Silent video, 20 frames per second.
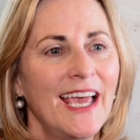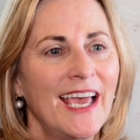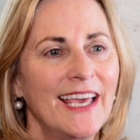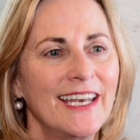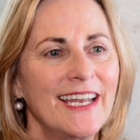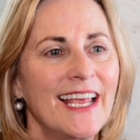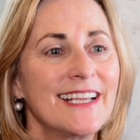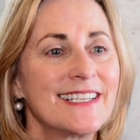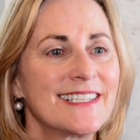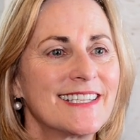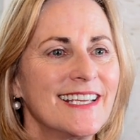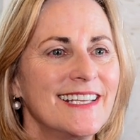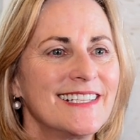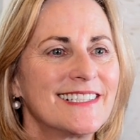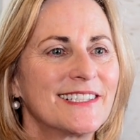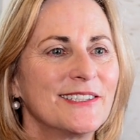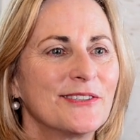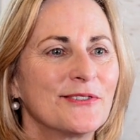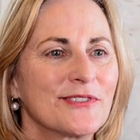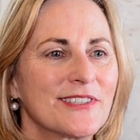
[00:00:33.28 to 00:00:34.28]
And as these
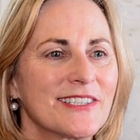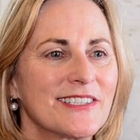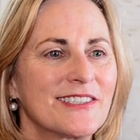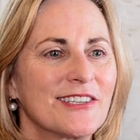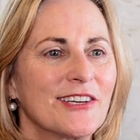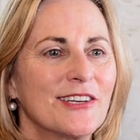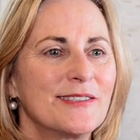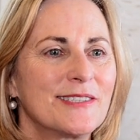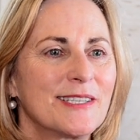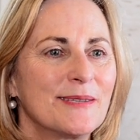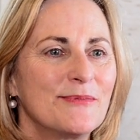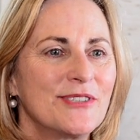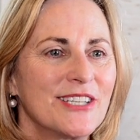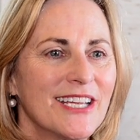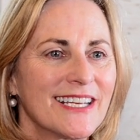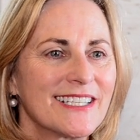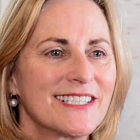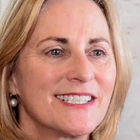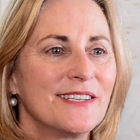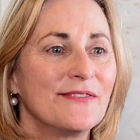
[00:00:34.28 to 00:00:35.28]
skills are so
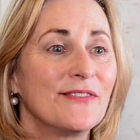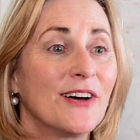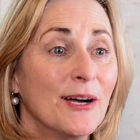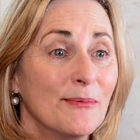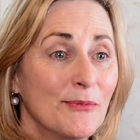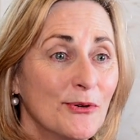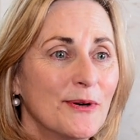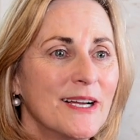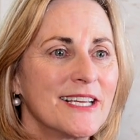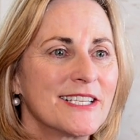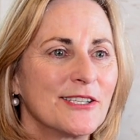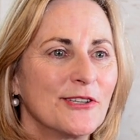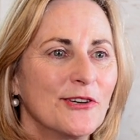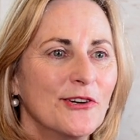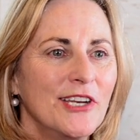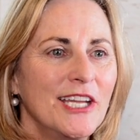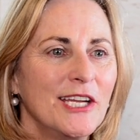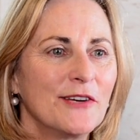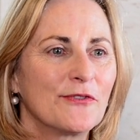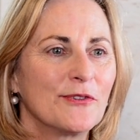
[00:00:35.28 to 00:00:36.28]
subjective, I'm always
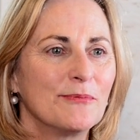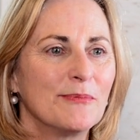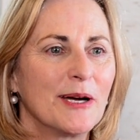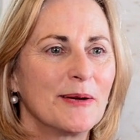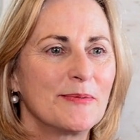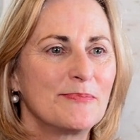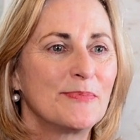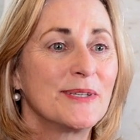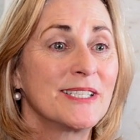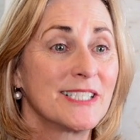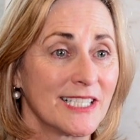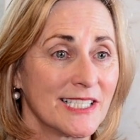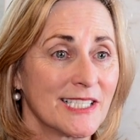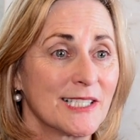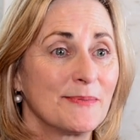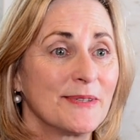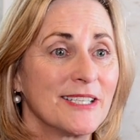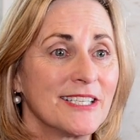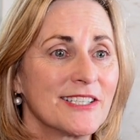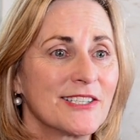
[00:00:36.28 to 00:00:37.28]
learning from my
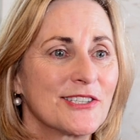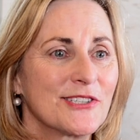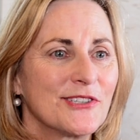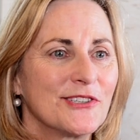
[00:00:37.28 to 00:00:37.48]
participants